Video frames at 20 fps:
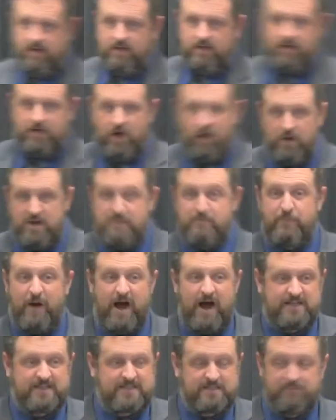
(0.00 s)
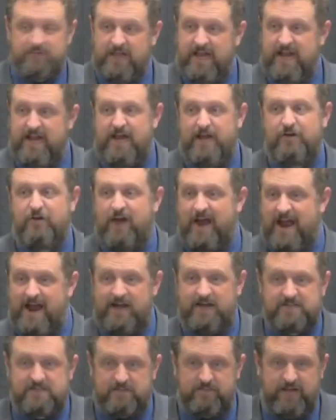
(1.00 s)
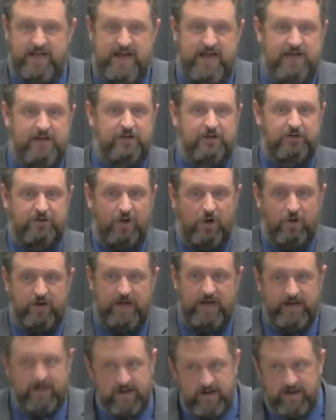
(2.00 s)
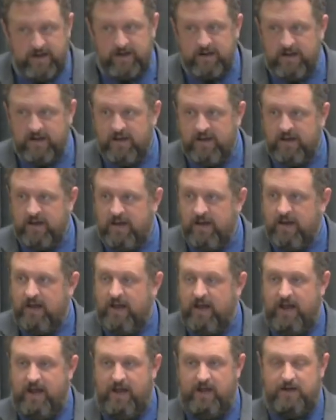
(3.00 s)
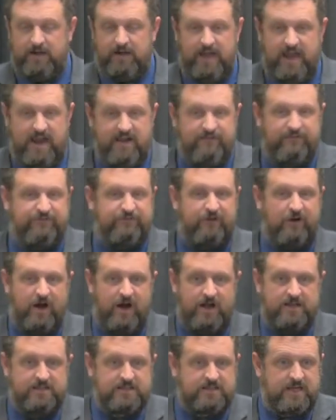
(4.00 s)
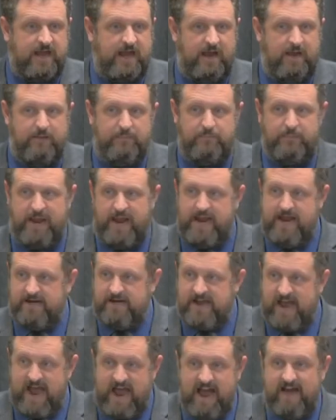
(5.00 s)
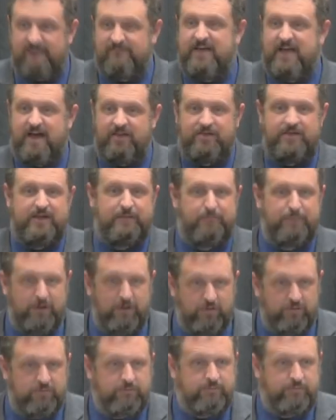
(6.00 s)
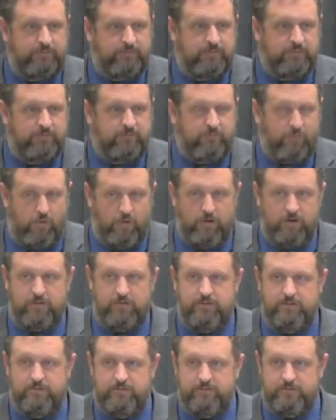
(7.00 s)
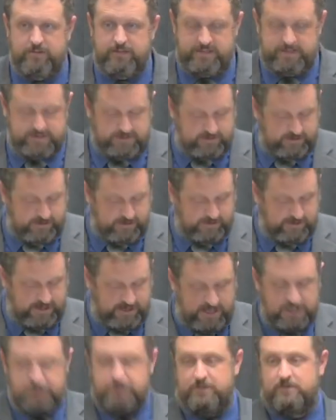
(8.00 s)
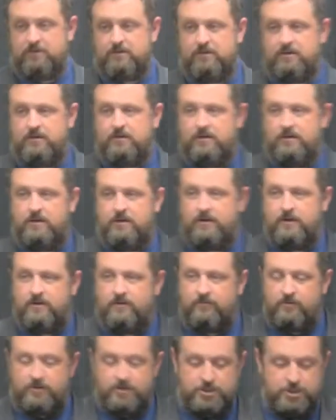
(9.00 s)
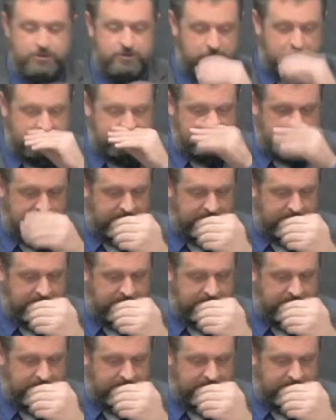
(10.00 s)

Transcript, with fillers: You know, he bought some land or had some land and donated it and gave funds and paid to have that thing built for these, the, the nation for the Jews.